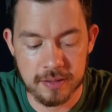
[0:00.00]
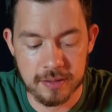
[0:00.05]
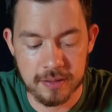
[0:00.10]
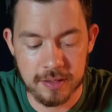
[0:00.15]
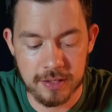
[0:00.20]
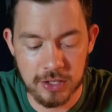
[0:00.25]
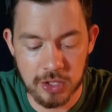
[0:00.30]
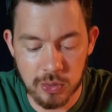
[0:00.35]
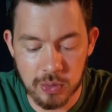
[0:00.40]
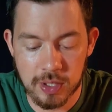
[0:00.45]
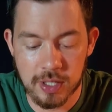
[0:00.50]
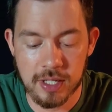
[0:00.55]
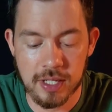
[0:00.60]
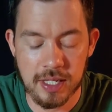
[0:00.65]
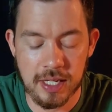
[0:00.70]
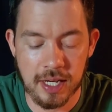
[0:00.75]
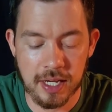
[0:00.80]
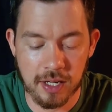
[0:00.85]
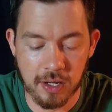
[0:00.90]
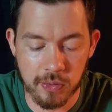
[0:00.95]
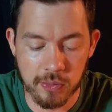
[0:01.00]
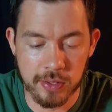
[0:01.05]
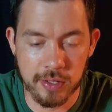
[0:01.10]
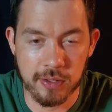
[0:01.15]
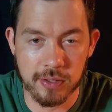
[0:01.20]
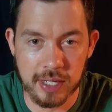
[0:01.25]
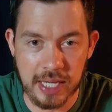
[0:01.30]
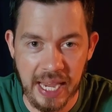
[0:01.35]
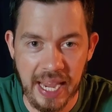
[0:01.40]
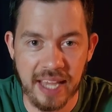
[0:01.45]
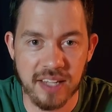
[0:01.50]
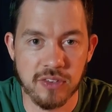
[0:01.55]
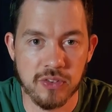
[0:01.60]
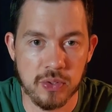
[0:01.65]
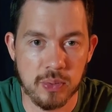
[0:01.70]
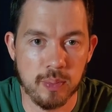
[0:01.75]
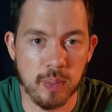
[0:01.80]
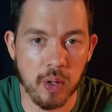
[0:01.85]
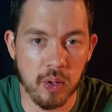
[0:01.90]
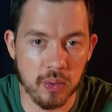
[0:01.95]
Unity and Unreal, can do
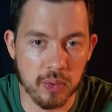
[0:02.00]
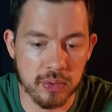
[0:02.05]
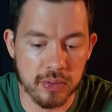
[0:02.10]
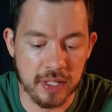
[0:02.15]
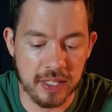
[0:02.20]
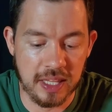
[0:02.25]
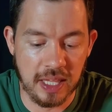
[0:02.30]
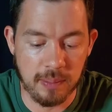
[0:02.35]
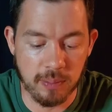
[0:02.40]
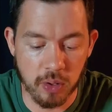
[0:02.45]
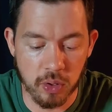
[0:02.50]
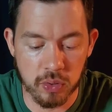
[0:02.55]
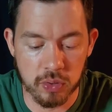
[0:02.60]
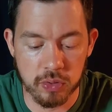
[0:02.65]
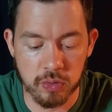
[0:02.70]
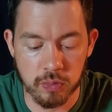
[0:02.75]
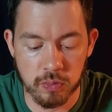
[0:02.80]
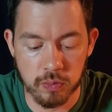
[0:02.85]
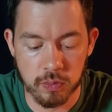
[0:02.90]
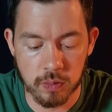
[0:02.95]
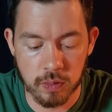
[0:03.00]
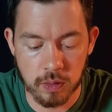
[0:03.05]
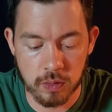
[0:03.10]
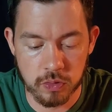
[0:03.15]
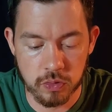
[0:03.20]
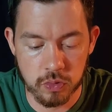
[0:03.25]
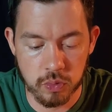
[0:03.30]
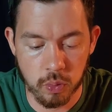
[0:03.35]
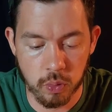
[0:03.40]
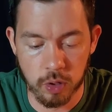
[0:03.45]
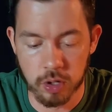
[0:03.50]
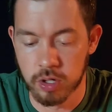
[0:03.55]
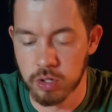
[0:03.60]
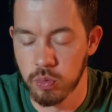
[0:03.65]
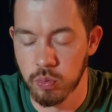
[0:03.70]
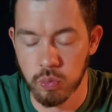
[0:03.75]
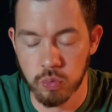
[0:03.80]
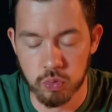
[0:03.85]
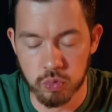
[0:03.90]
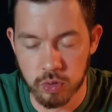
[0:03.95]
both, and they both work
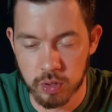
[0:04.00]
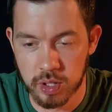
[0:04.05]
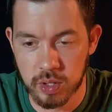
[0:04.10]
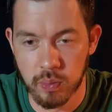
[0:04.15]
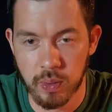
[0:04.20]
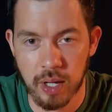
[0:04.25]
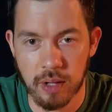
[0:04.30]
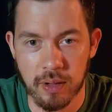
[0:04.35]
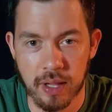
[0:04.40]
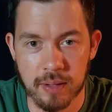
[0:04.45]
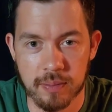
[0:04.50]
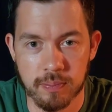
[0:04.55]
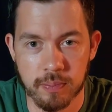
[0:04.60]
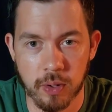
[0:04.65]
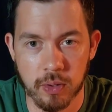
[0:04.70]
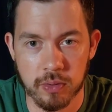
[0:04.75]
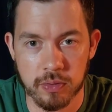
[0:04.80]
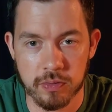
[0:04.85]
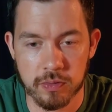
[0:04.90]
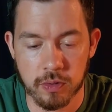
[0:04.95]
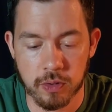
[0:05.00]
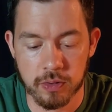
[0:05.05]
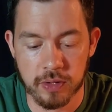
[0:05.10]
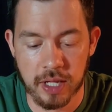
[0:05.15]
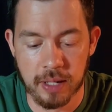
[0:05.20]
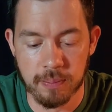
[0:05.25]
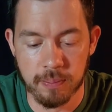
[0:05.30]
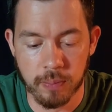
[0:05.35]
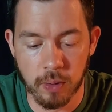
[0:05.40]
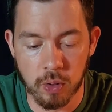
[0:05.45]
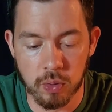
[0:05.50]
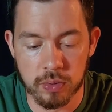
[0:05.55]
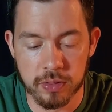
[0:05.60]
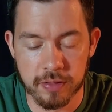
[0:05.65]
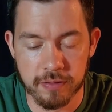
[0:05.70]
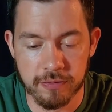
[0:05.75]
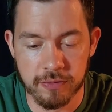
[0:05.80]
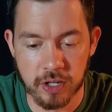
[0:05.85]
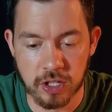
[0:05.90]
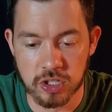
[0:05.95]
really well at both, or they both
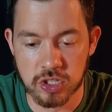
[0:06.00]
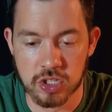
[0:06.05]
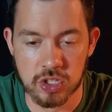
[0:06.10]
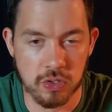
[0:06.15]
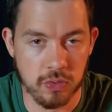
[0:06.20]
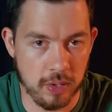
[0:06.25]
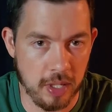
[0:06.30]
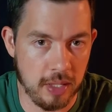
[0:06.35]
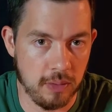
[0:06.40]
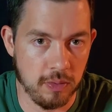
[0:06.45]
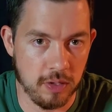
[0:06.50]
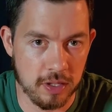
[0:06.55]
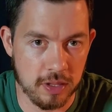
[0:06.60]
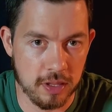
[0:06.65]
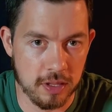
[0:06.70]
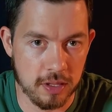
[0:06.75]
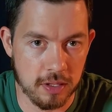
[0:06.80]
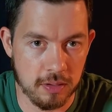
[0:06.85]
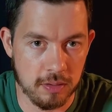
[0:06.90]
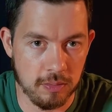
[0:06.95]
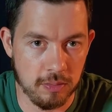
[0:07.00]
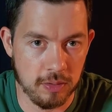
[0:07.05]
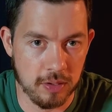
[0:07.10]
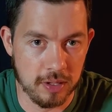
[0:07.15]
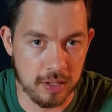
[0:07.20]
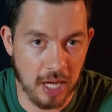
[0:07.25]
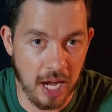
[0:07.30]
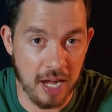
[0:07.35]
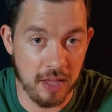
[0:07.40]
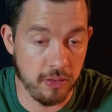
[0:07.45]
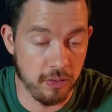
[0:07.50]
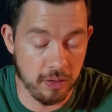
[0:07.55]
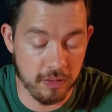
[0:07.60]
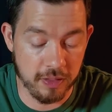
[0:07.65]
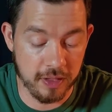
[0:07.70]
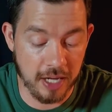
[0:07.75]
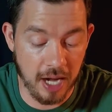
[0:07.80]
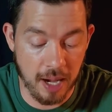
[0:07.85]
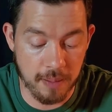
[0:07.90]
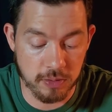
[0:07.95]
function great with either of
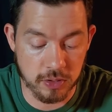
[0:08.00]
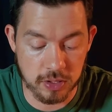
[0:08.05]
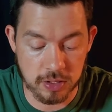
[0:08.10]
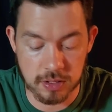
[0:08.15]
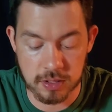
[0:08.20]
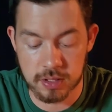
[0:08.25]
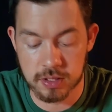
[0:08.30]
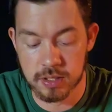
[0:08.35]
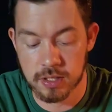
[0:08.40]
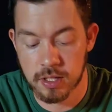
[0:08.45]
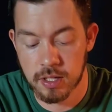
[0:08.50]
the options.